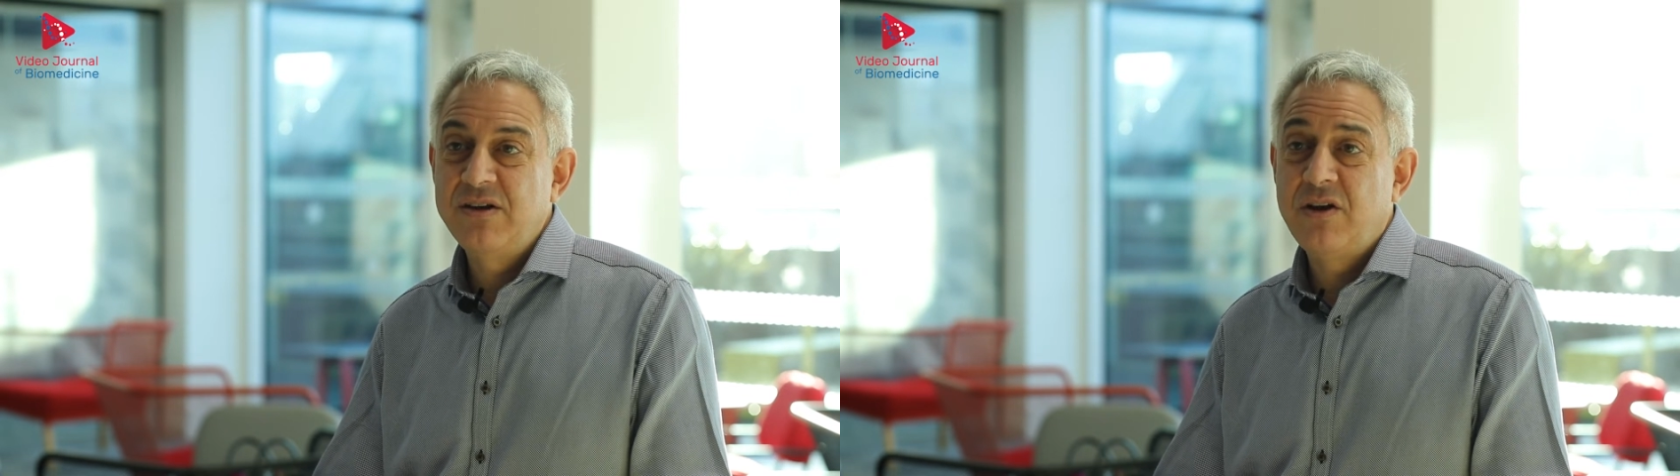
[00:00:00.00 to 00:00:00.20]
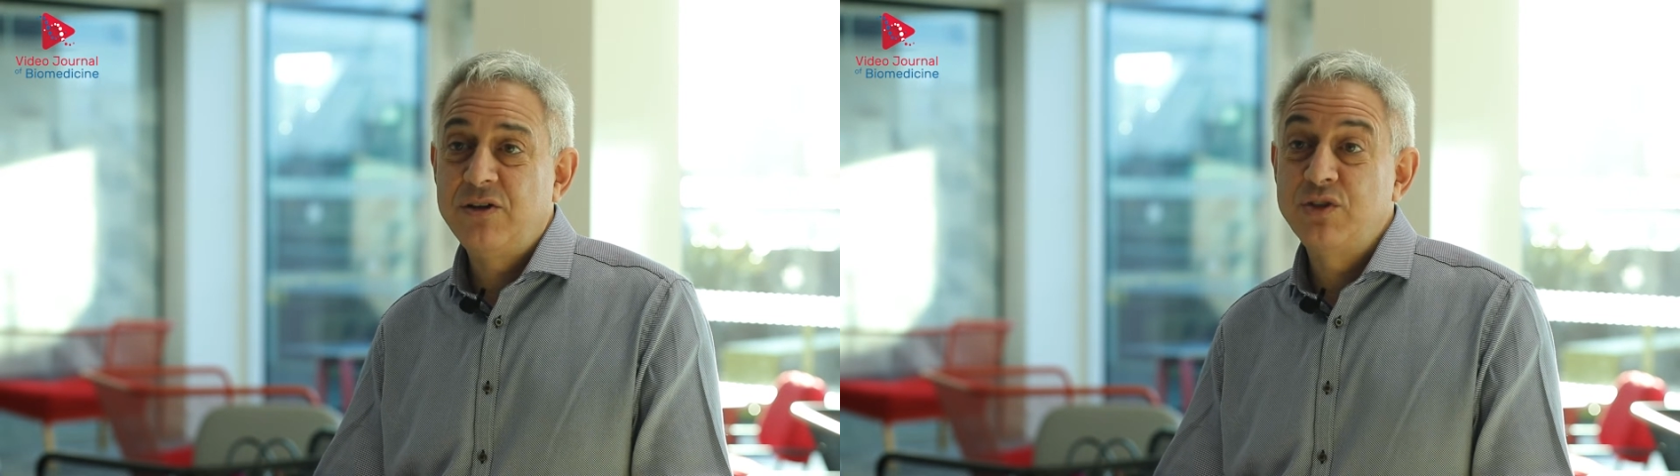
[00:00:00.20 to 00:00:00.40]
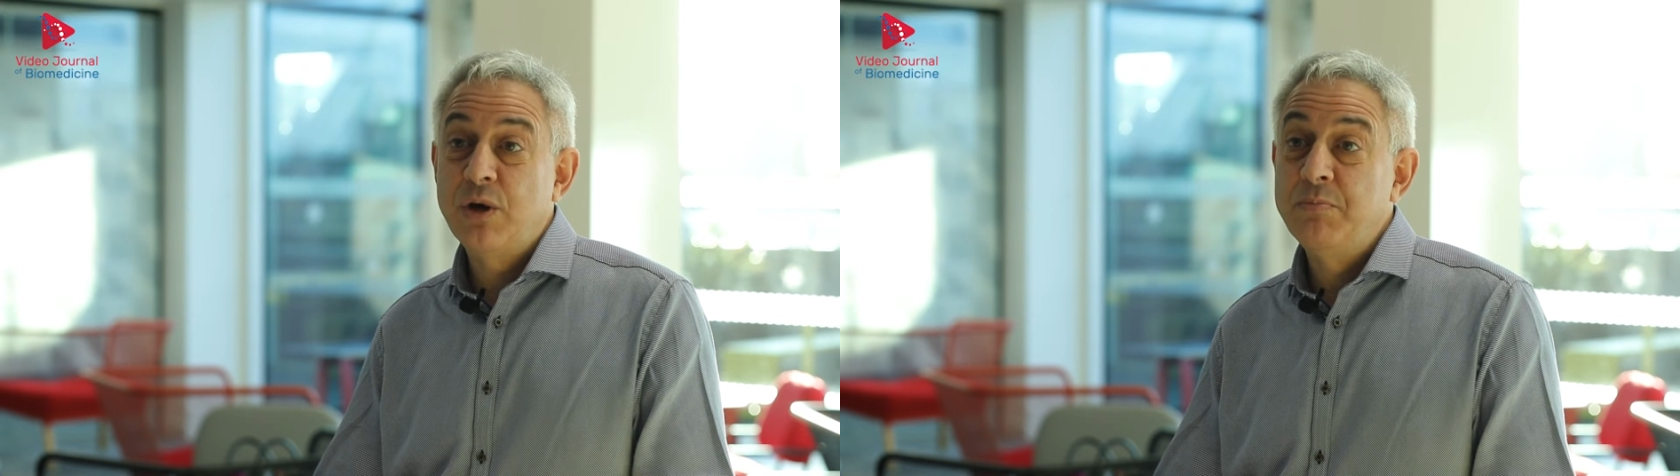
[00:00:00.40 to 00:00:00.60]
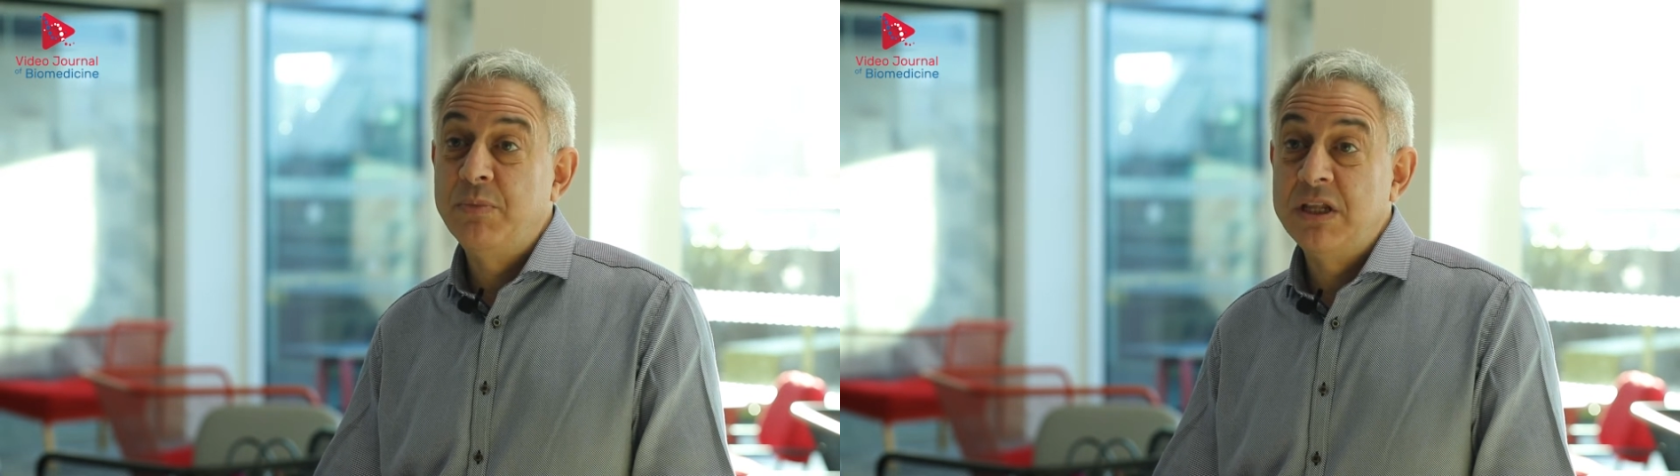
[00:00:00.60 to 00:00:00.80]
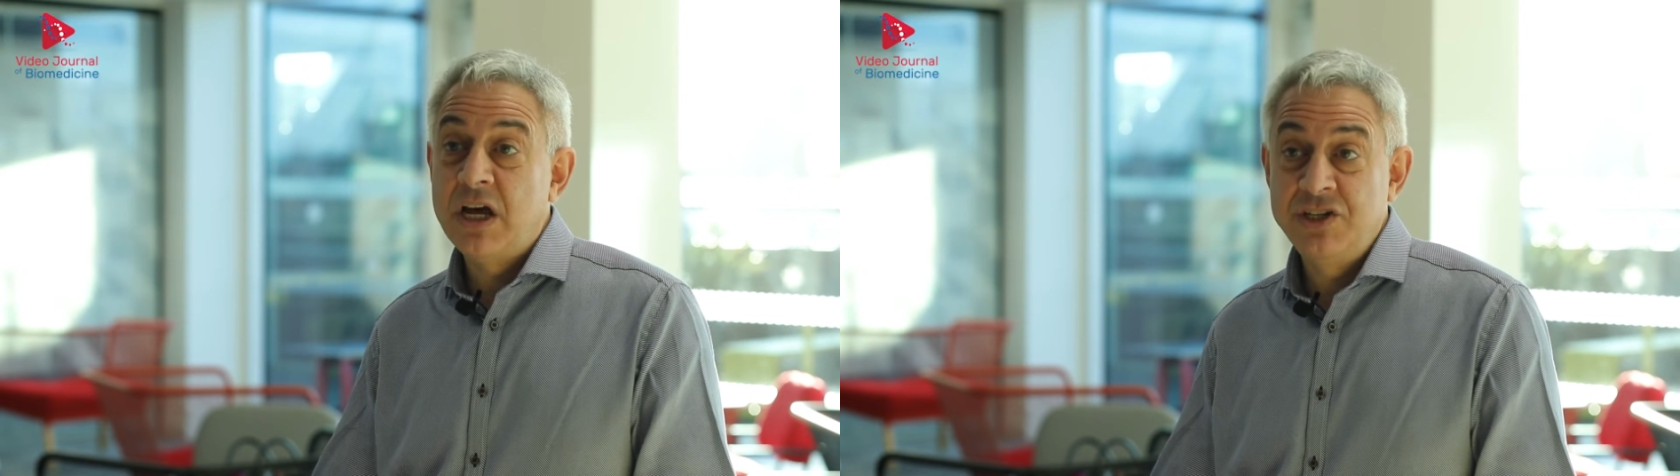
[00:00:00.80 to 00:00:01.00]
called
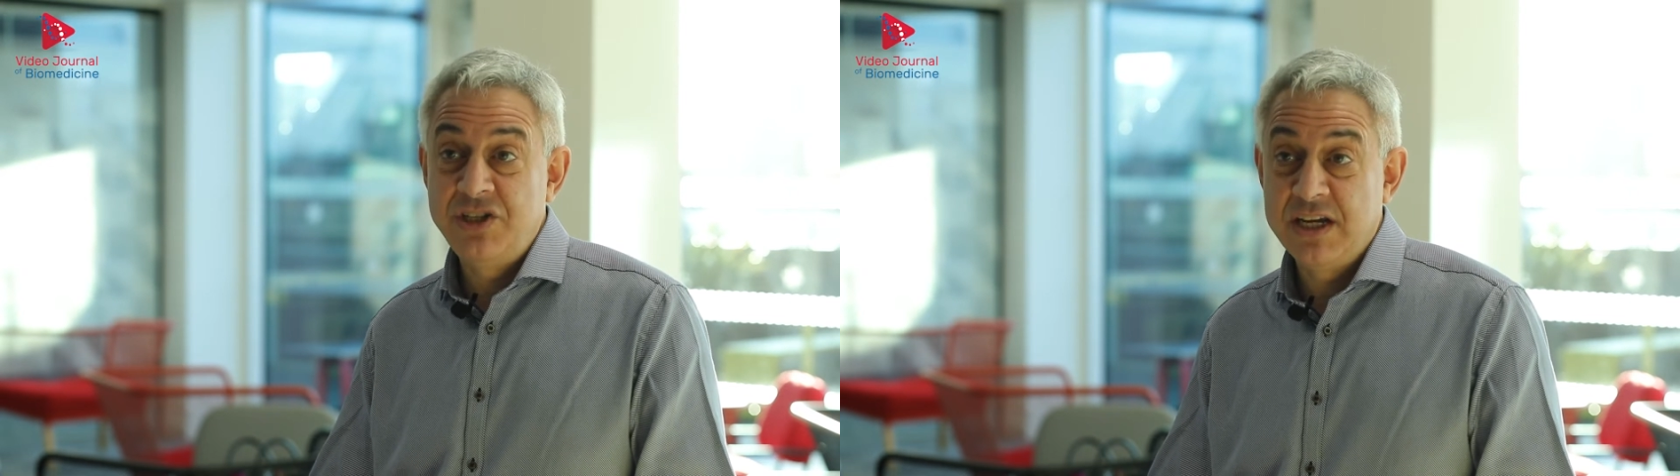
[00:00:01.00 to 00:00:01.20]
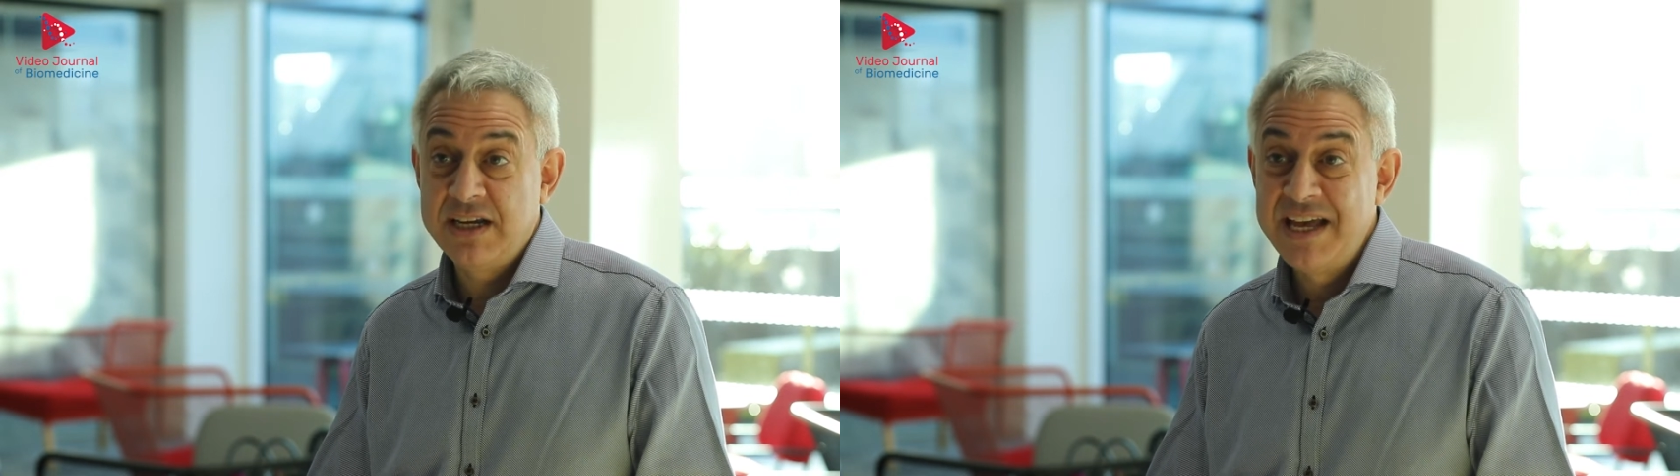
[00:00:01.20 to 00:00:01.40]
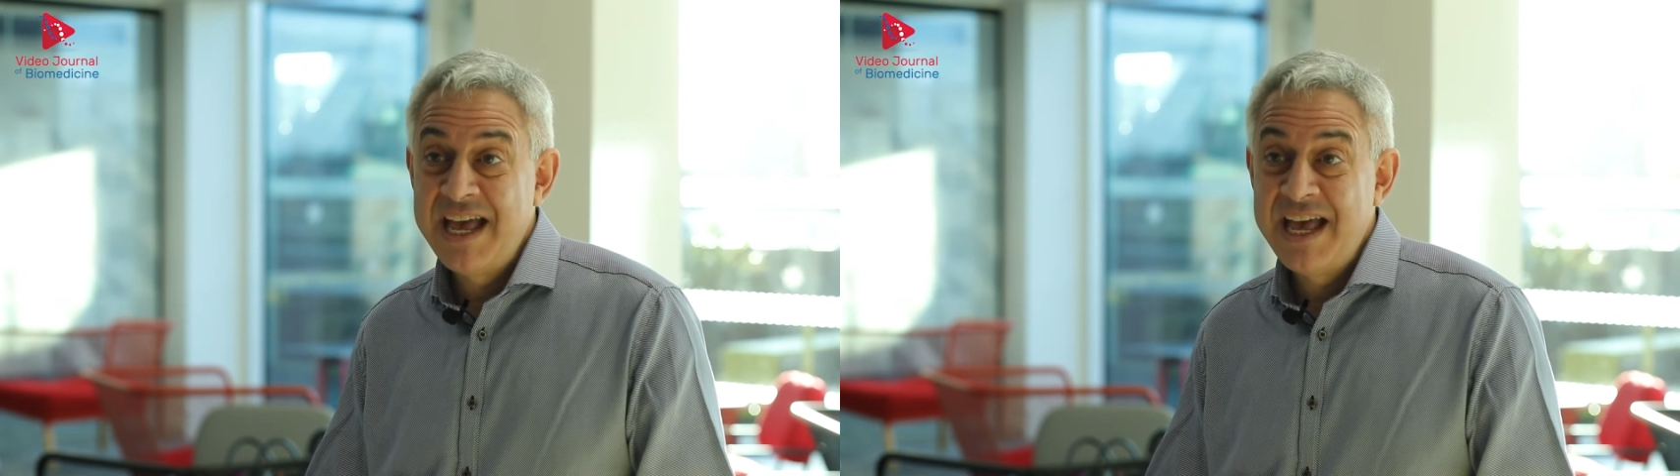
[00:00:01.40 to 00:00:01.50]
Mellogic.